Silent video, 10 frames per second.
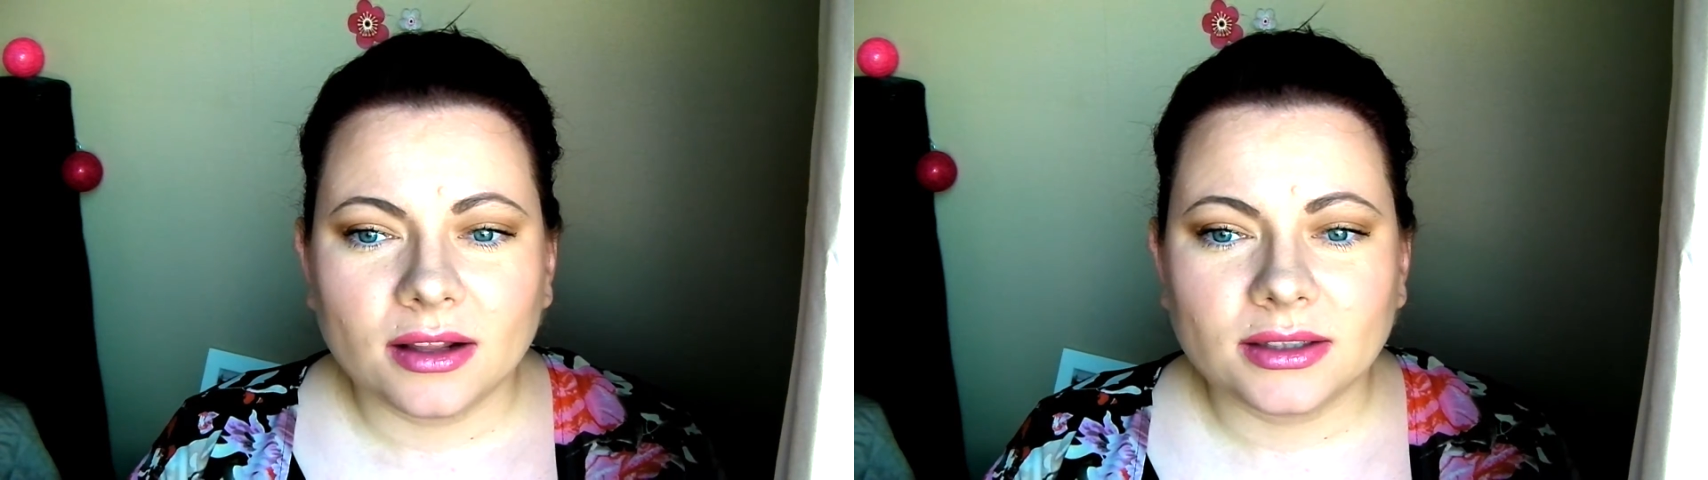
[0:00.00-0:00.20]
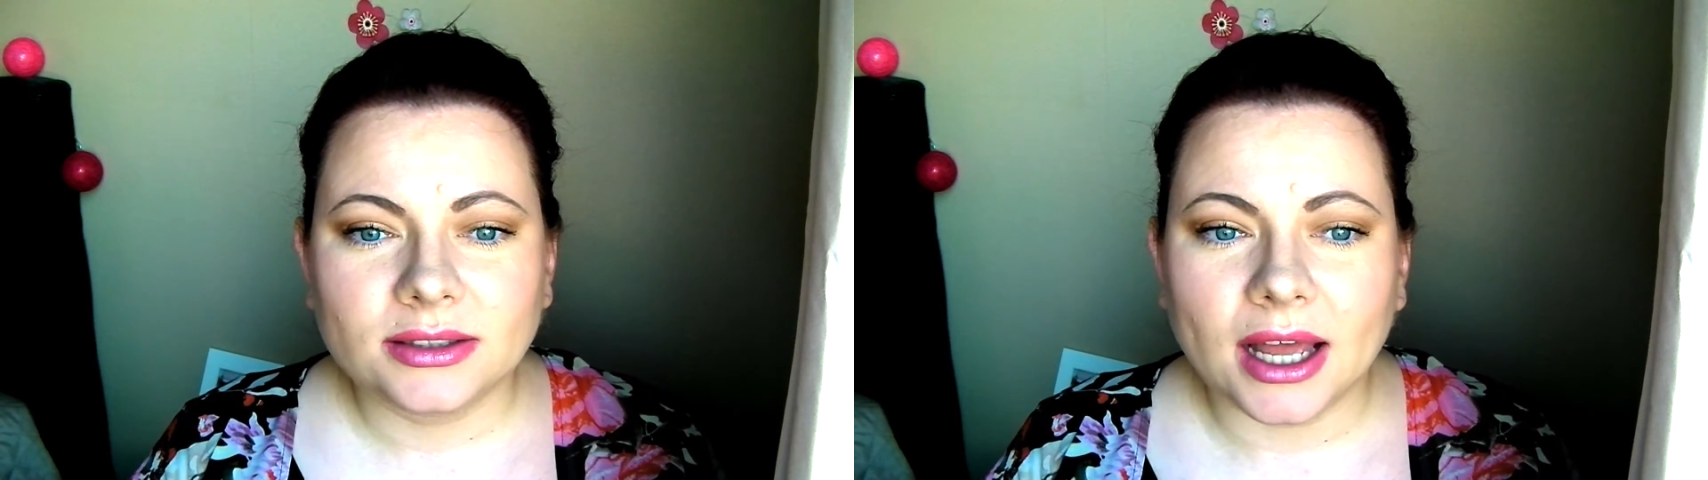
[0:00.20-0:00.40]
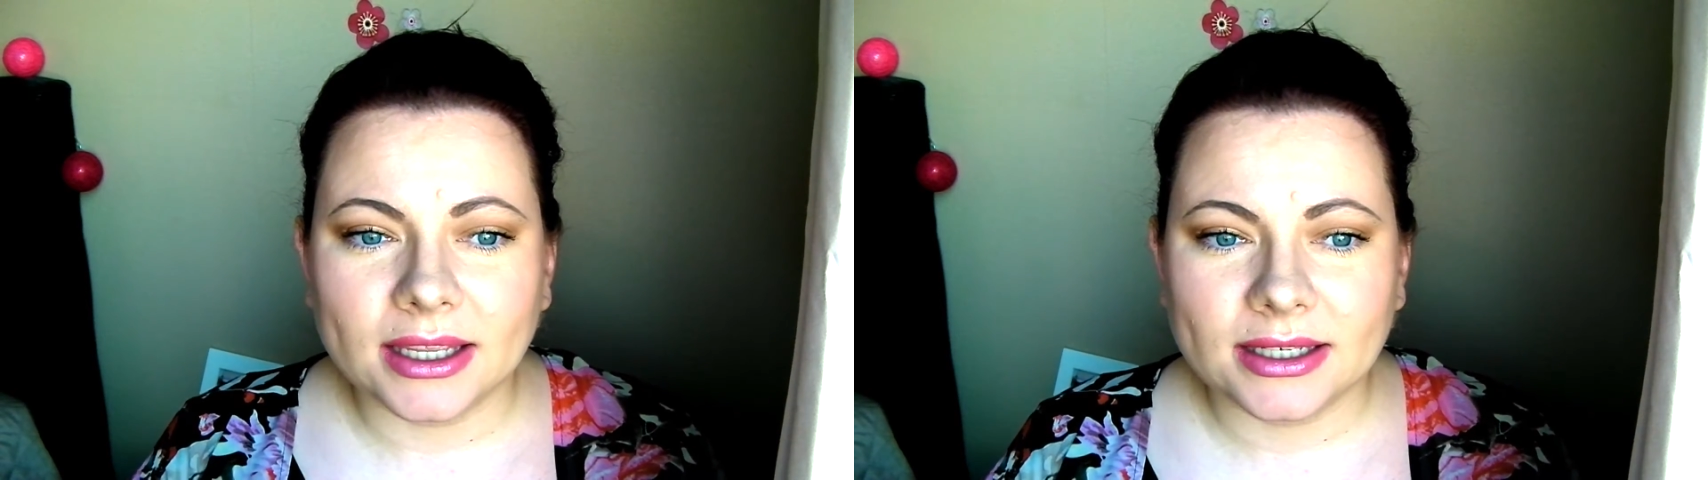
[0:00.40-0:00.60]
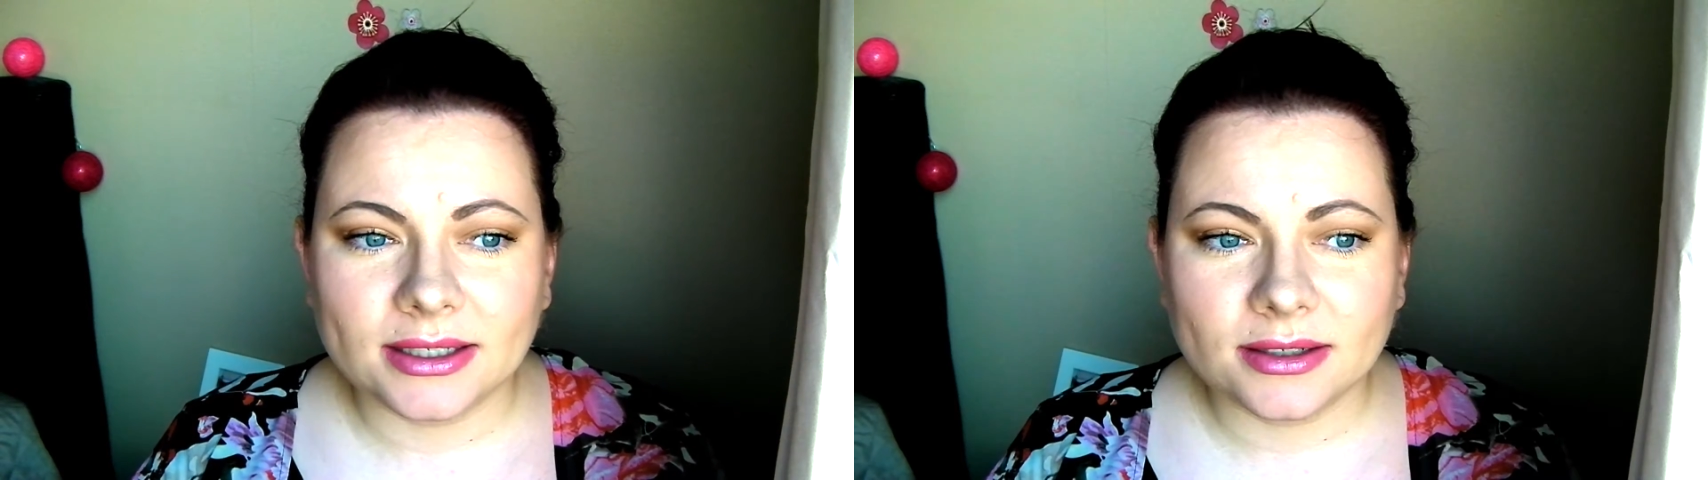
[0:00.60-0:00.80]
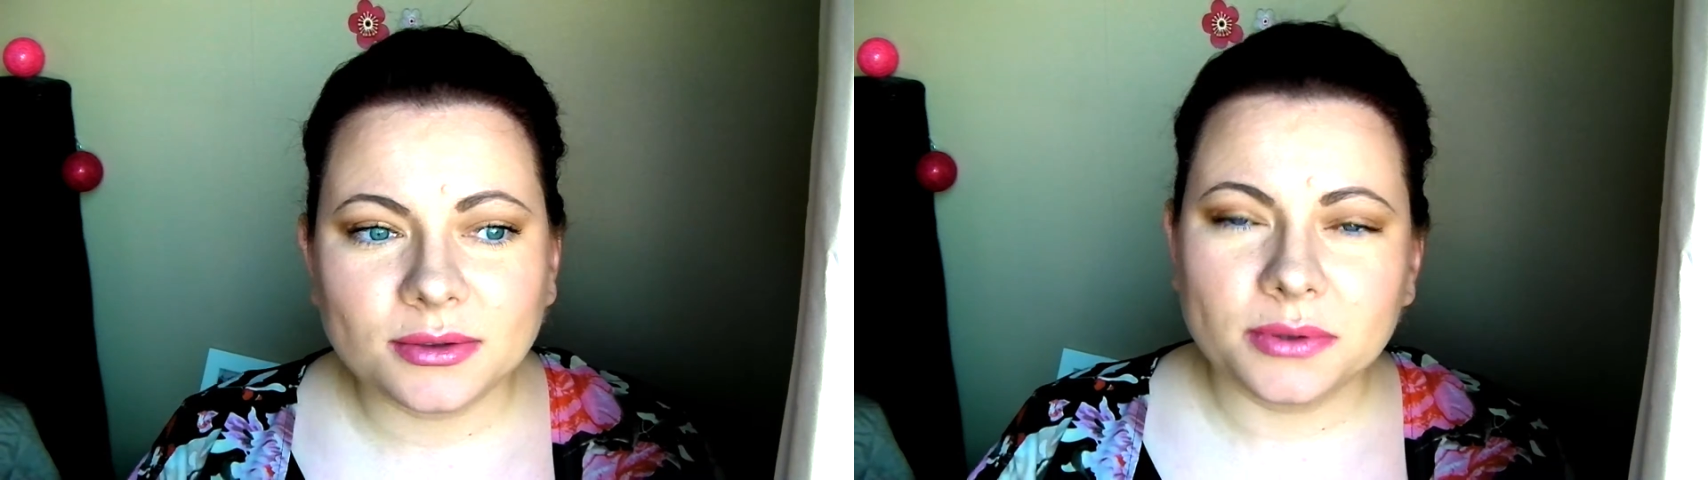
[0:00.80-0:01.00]

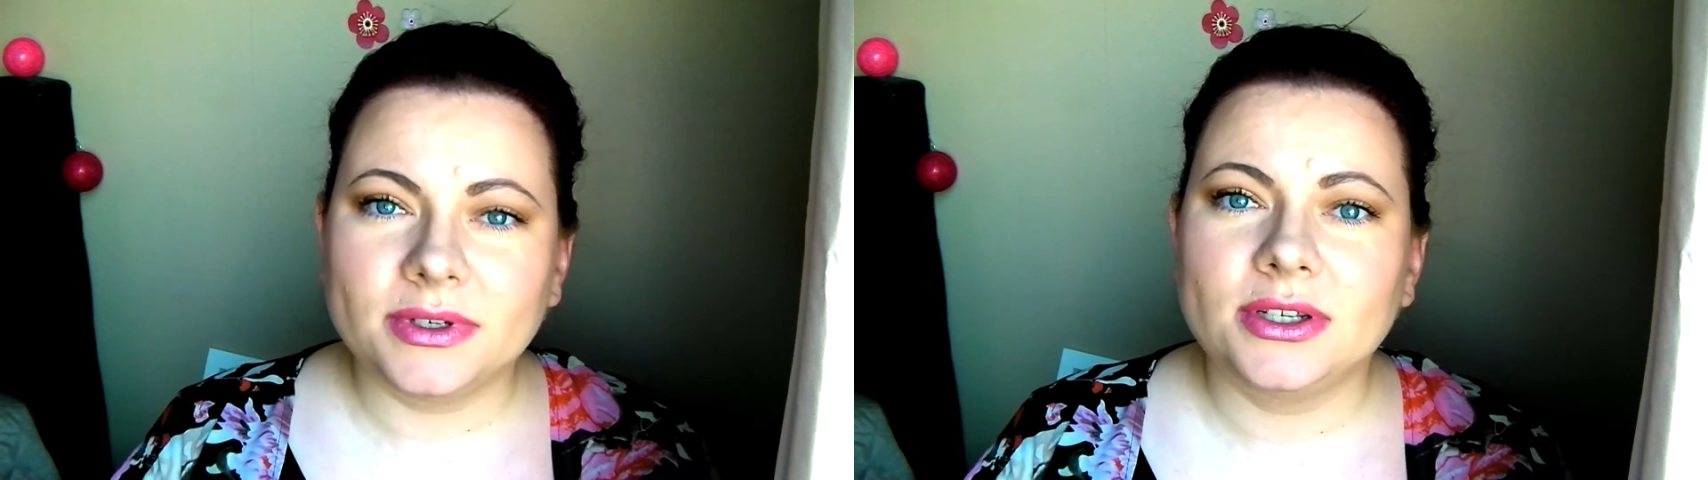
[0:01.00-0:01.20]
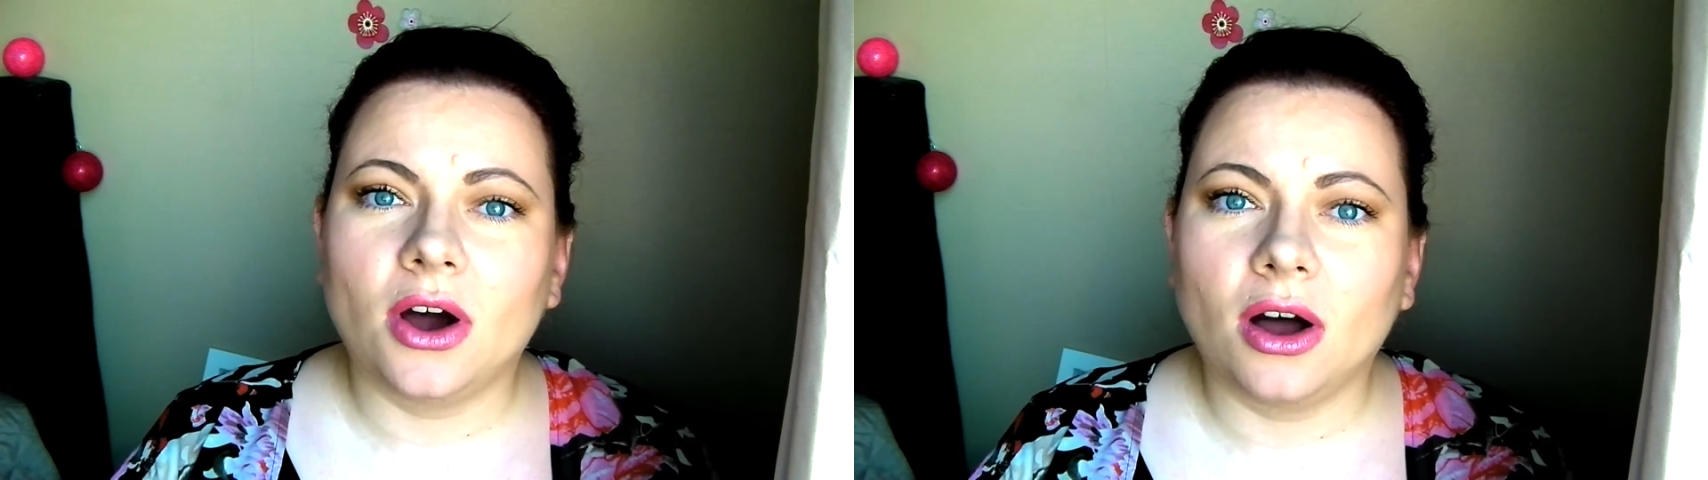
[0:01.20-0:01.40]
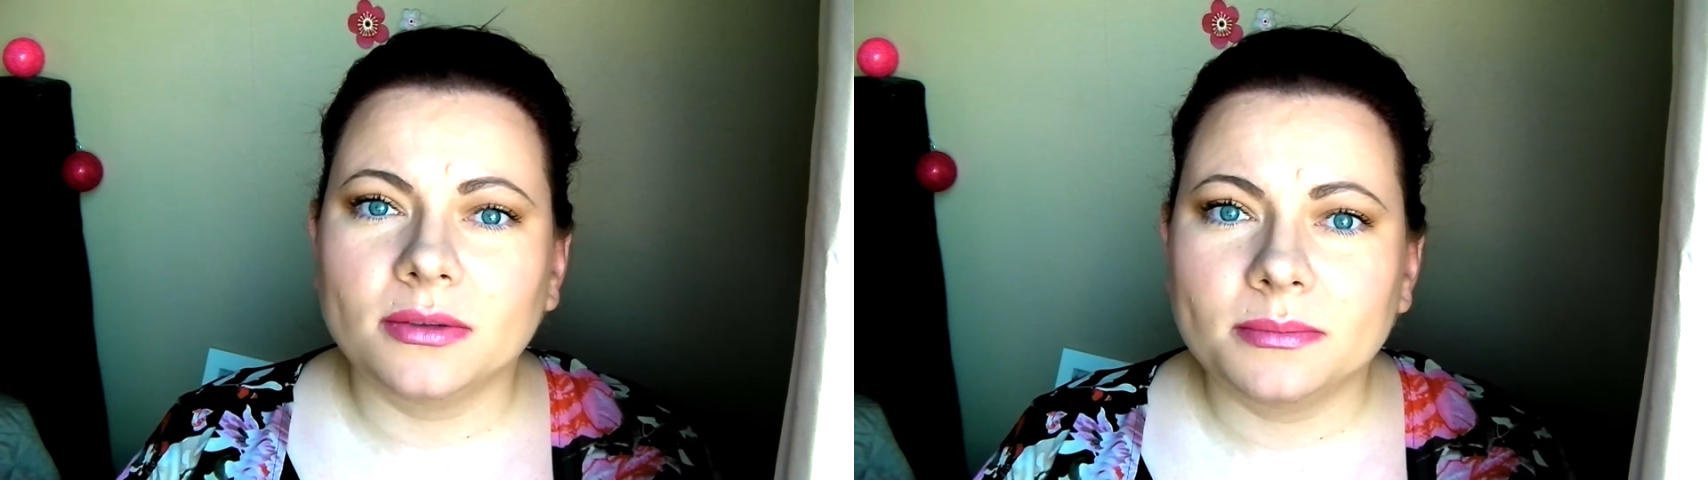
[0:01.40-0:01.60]
liked Louis Vuitton,